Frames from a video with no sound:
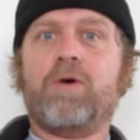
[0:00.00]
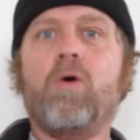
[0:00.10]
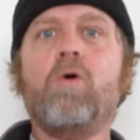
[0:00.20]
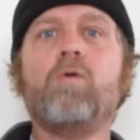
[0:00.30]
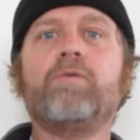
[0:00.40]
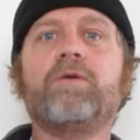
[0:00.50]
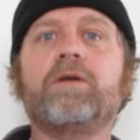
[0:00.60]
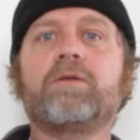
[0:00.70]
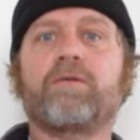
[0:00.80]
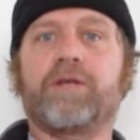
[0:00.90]
what the whole
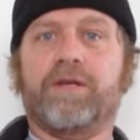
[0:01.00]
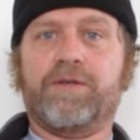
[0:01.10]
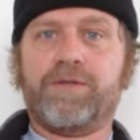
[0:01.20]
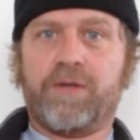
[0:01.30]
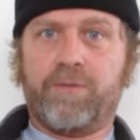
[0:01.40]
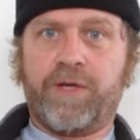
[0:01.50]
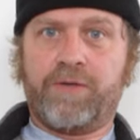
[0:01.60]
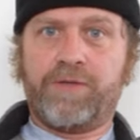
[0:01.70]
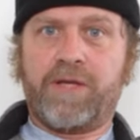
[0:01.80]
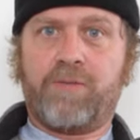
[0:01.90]
field of it is so that we
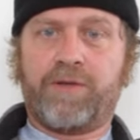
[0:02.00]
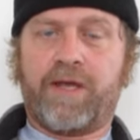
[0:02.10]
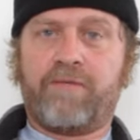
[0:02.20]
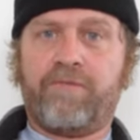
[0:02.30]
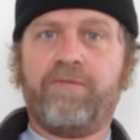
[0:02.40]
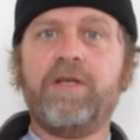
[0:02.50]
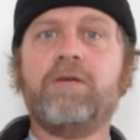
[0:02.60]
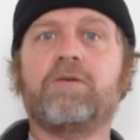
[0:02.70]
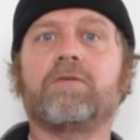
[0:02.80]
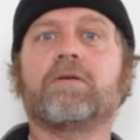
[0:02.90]
understand what that
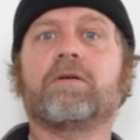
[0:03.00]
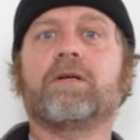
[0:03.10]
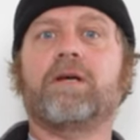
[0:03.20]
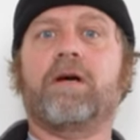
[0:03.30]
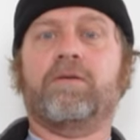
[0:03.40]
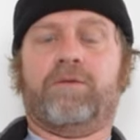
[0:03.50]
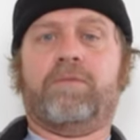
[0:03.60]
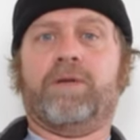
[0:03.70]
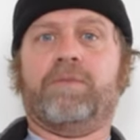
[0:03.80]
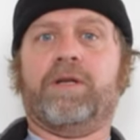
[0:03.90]
field of
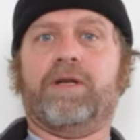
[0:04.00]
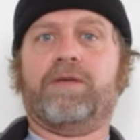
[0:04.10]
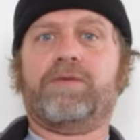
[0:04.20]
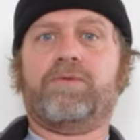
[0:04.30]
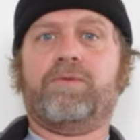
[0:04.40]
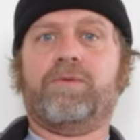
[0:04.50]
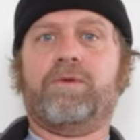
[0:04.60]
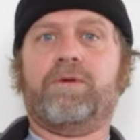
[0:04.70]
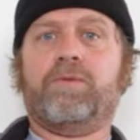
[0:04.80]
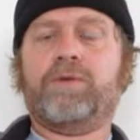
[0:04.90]
commitment is,
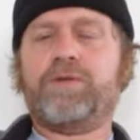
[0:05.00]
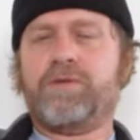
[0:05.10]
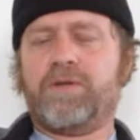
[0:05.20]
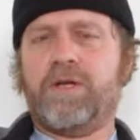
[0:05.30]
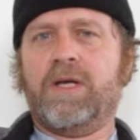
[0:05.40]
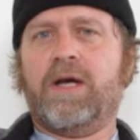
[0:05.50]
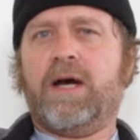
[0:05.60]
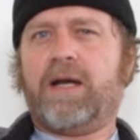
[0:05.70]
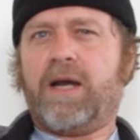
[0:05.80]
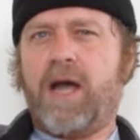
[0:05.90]
which is
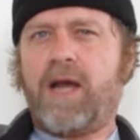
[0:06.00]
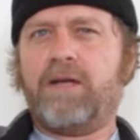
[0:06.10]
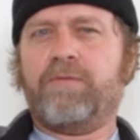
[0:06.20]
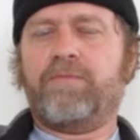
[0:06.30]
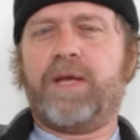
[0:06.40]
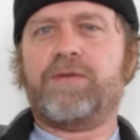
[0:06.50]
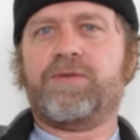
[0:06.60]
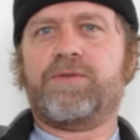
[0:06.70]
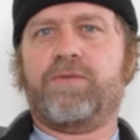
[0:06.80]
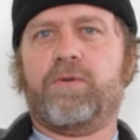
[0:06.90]
a kind of
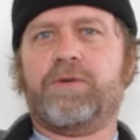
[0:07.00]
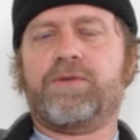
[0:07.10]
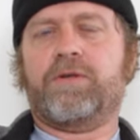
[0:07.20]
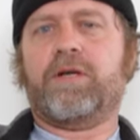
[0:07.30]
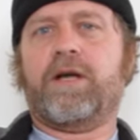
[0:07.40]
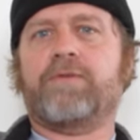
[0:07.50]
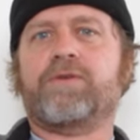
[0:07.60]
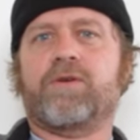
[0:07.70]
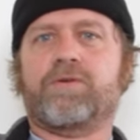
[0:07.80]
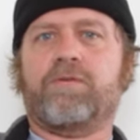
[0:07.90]
basis for a certain kind
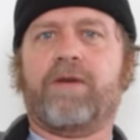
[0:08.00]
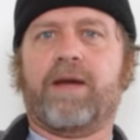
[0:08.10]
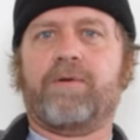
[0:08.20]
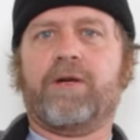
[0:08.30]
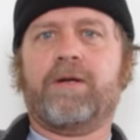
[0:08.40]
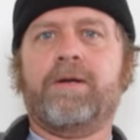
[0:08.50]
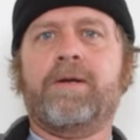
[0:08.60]
of social fabric.